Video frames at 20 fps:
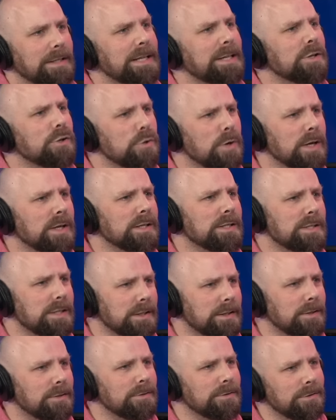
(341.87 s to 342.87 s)
then you had to
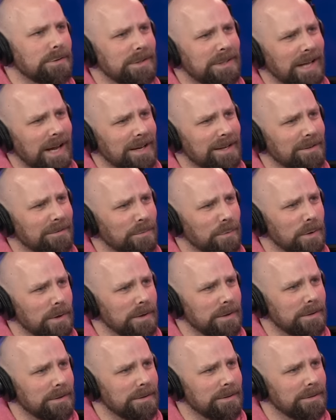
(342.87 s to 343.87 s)
sit there and do detective work.